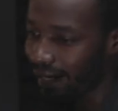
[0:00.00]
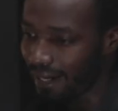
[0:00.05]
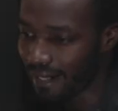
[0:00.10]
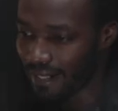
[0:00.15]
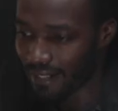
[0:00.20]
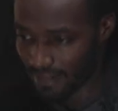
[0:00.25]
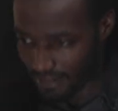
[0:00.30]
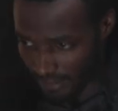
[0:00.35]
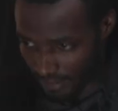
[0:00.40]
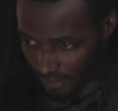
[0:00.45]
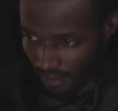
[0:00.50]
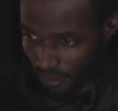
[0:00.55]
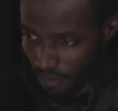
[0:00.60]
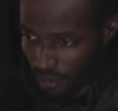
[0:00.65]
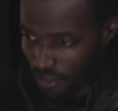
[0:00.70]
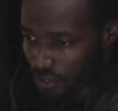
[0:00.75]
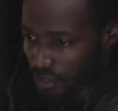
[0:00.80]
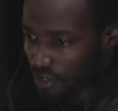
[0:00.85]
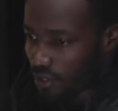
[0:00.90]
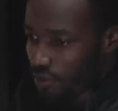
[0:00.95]
And there
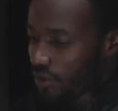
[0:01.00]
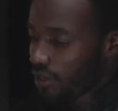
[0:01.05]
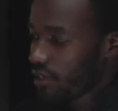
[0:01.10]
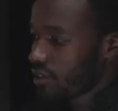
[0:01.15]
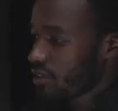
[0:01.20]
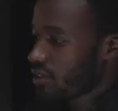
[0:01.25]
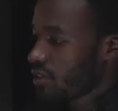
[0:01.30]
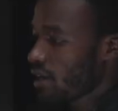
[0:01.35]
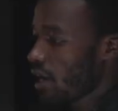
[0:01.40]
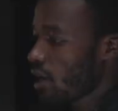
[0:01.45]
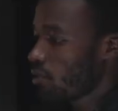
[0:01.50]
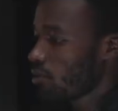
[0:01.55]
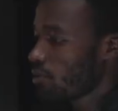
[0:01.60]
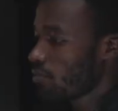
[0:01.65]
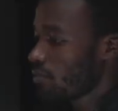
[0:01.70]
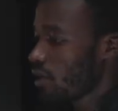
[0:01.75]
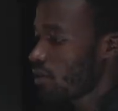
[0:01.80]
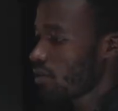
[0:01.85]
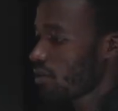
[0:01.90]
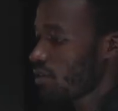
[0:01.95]
is two ways I would
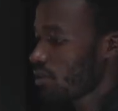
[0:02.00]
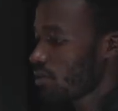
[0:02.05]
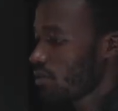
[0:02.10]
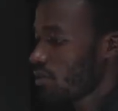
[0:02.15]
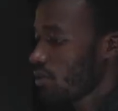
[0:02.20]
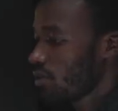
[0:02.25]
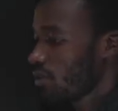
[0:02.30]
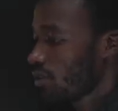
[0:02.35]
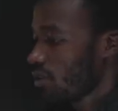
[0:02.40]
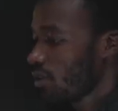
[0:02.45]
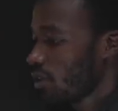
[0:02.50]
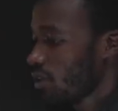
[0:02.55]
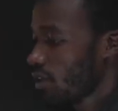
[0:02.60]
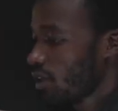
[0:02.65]
mount this one on.